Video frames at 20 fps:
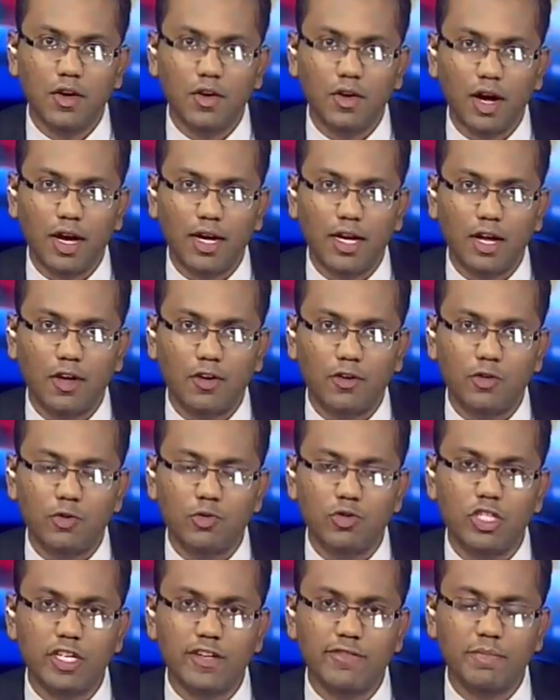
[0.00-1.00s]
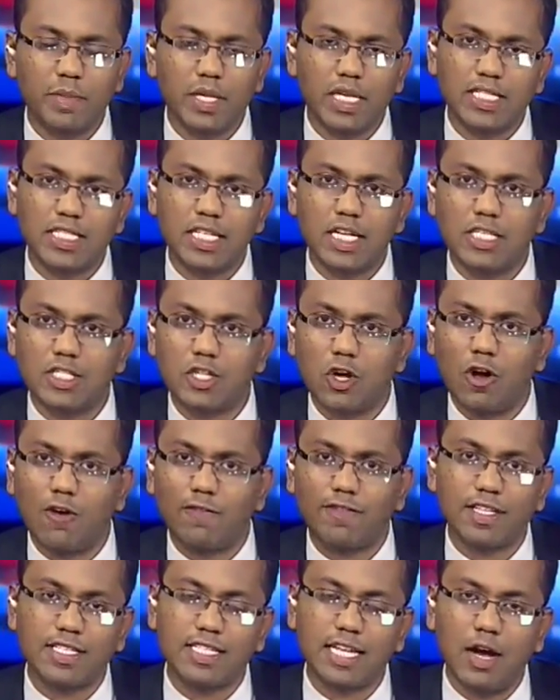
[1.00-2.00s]
Right now, two chief ministers
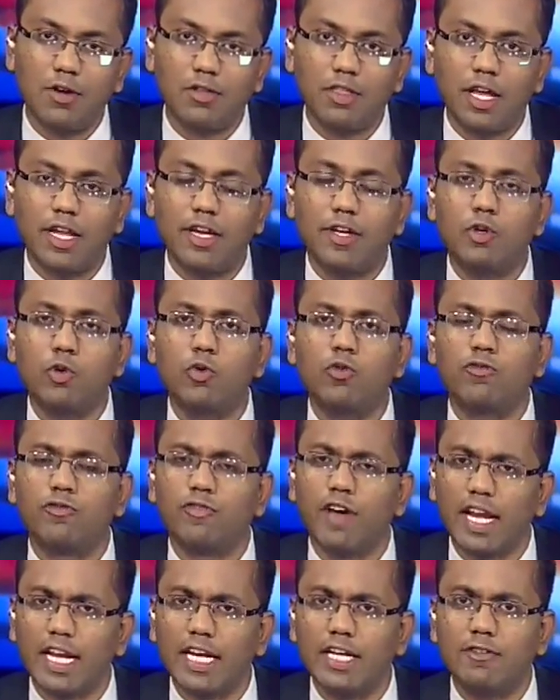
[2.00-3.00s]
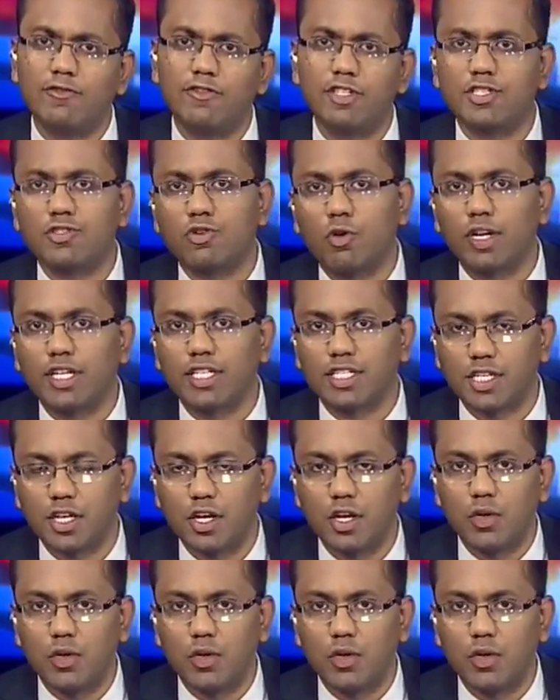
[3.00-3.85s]
of the south and two very different stories.